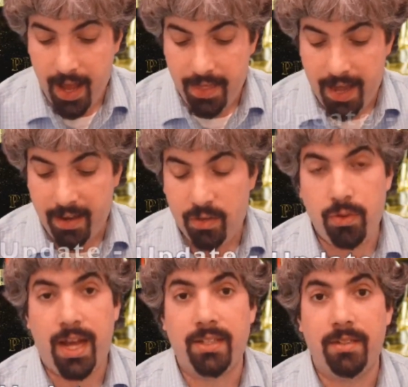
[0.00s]
And then in
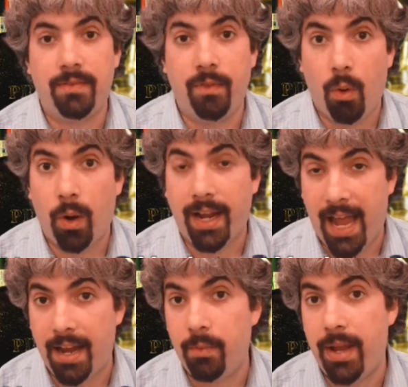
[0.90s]
2004,
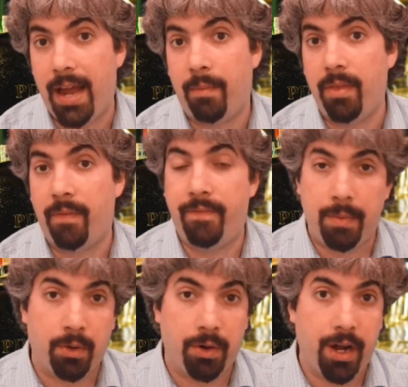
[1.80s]
again, we had a February